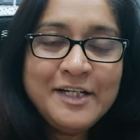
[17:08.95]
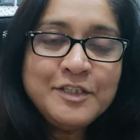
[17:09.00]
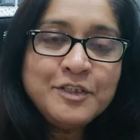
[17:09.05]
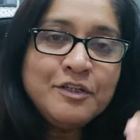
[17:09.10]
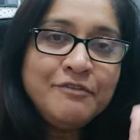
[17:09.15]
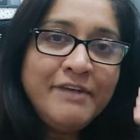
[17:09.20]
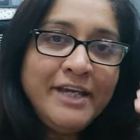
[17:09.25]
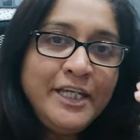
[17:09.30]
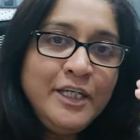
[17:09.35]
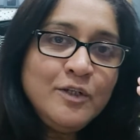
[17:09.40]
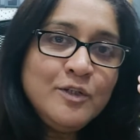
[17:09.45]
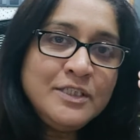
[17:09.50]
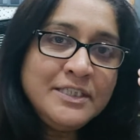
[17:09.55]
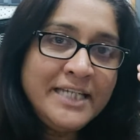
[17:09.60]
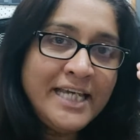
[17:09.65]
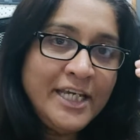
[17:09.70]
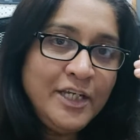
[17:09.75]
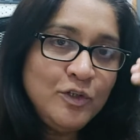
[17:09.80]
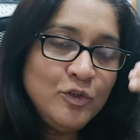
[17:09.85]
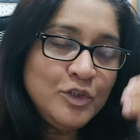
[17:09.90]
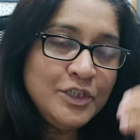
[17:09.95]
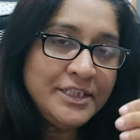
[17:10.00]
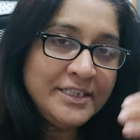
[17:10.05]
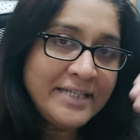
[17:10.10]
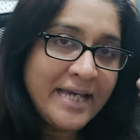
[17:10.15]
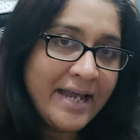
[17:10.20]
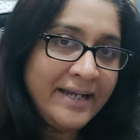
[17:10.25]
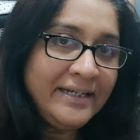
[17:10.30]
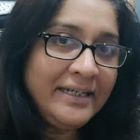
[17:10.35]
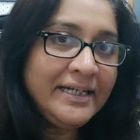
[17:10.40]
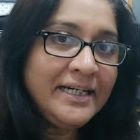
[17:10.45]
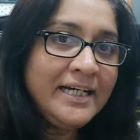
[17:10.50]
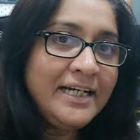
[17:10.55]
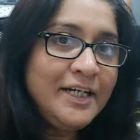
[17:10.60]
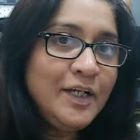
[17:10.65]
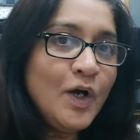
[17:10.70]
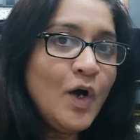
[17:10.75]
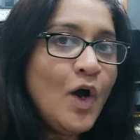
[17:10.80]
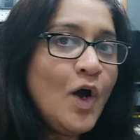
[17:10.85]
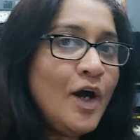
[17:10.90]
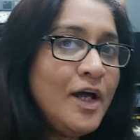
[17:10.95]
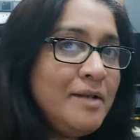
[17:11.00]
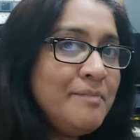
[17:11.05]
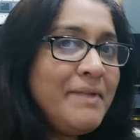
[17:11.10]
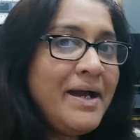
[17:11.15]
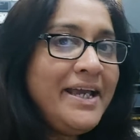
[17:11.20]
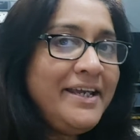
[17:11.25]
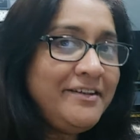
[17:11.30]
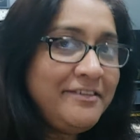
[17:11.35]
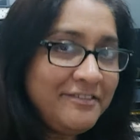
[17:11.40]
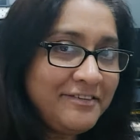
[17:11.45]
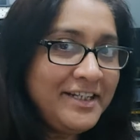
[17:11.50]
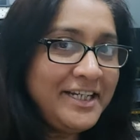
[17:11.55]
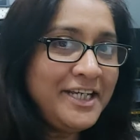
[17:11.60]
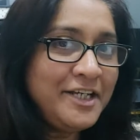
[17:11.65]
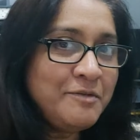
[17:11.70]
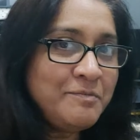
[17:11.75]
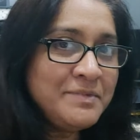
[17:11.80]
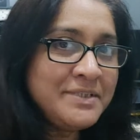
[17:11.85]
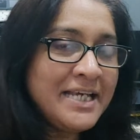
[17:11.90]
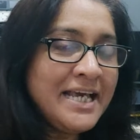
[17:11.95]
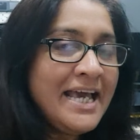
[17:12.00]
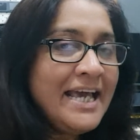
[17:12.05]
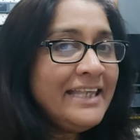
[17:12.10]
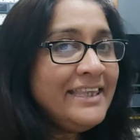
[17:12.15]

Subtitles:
So when you say you shattered all my dreams,